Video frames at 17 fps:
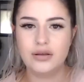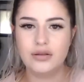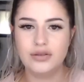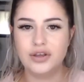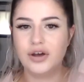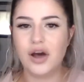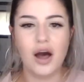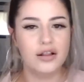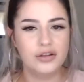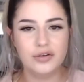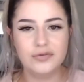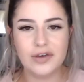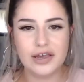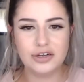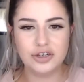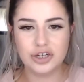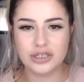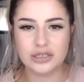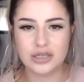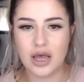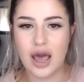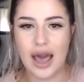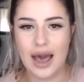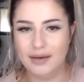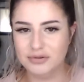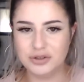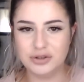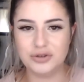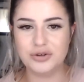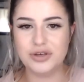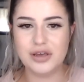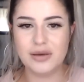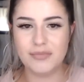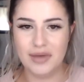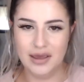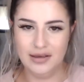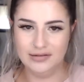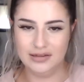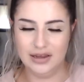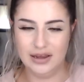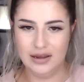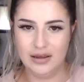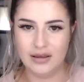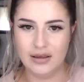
The color range is absolutely amazing.